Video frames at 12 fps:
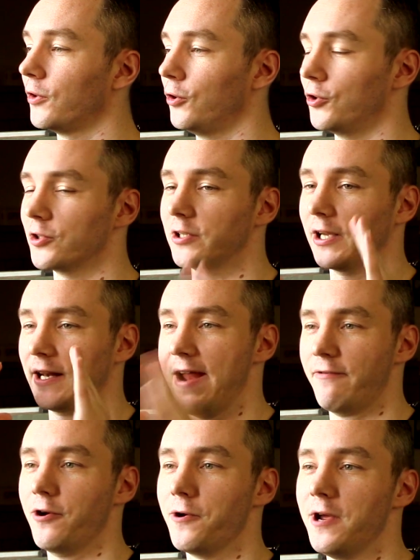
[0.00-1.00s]
you're just like an
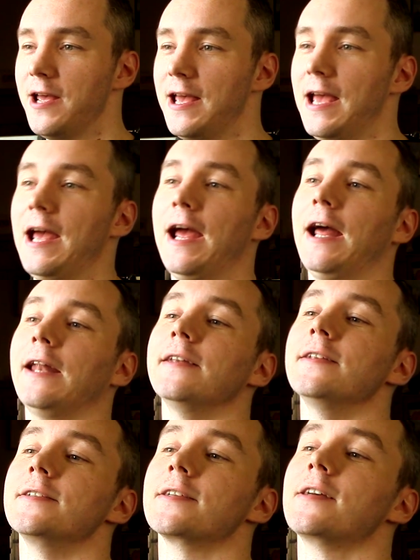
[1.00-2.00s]
arrow,
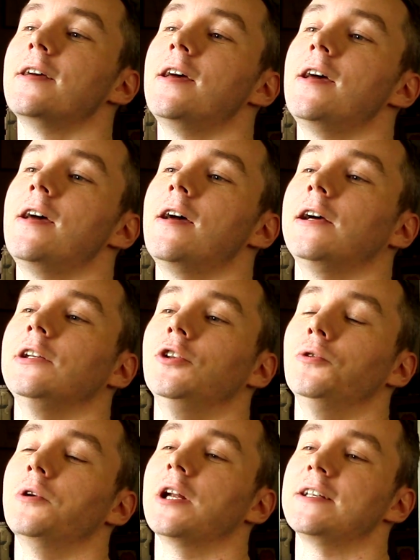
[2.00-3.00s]
and
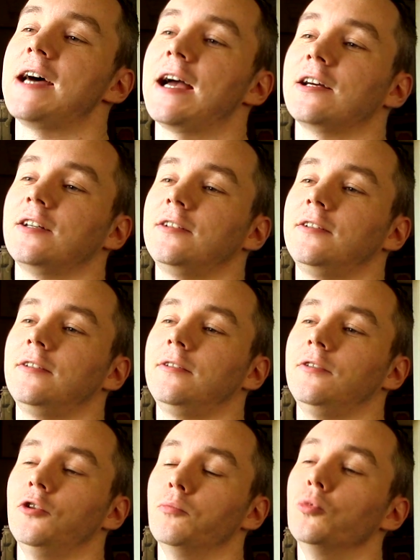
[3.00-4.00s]
you can attack.
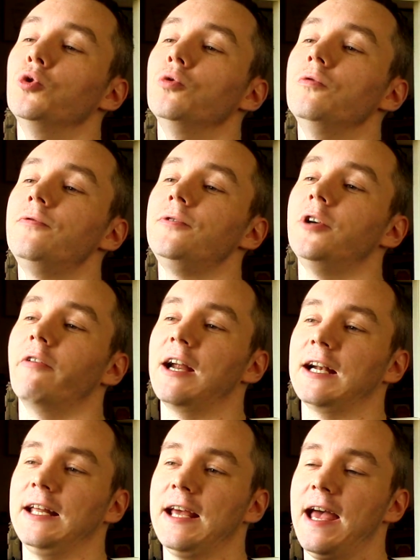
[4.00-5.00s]
You move
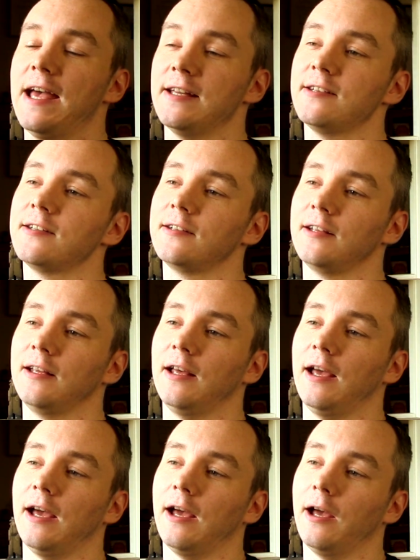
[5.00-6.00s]
directly ahead,
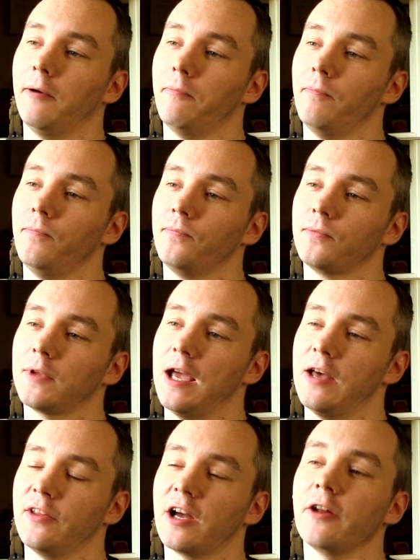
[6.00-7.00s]
and
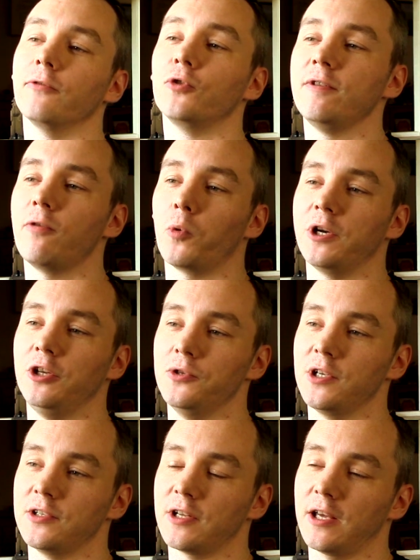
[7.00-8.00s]
the kind of default way to
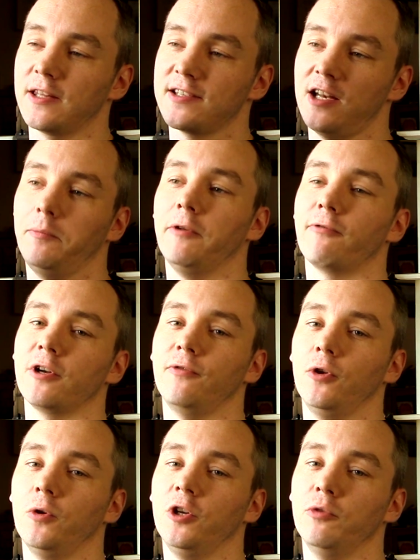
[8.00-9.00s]
use it is like there's an enemy in front of
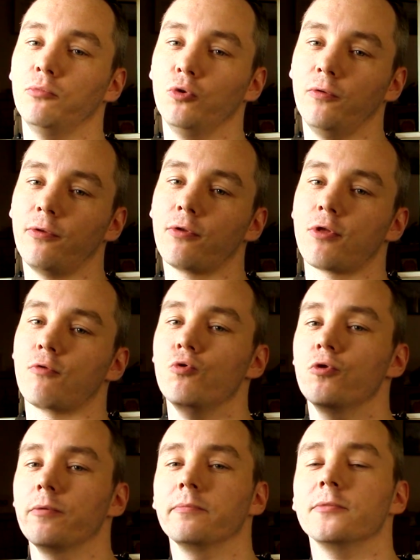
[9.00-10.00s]
you, and you move
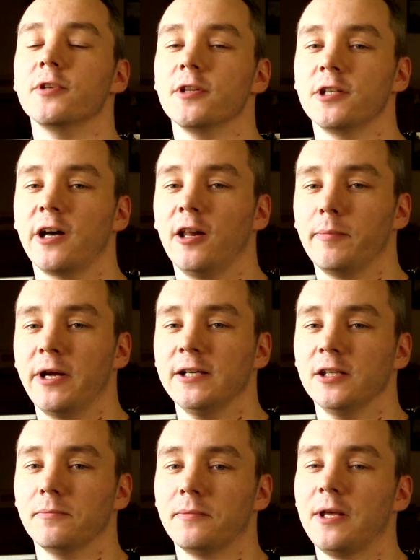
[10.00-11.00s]
through them to the tile
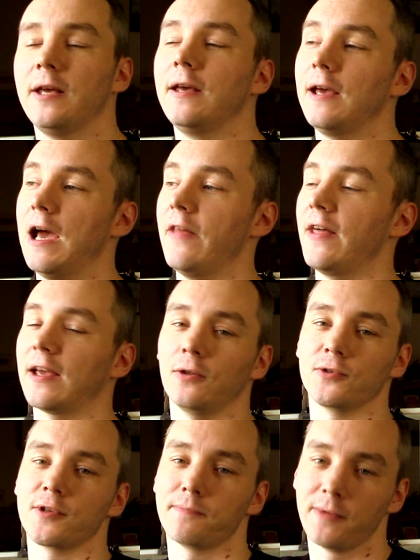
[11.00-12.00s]
behind them, and that
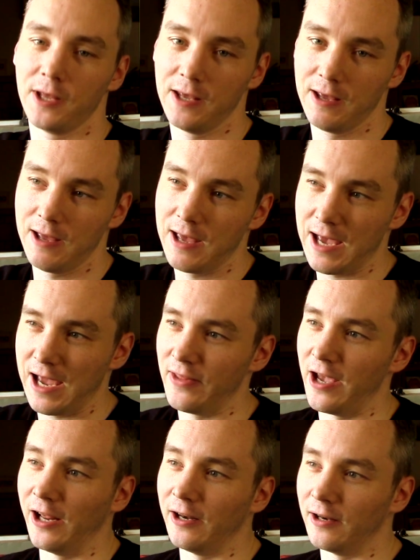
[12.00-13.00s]
kills them. And
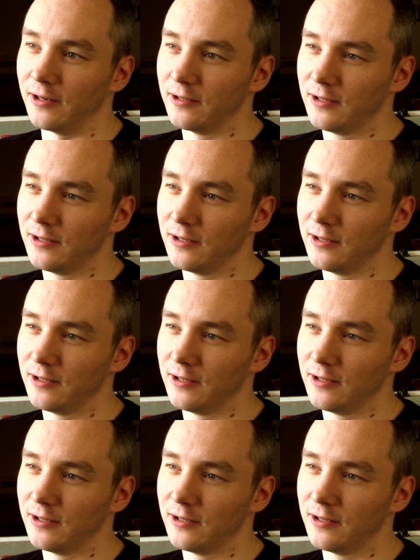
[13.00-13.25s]
then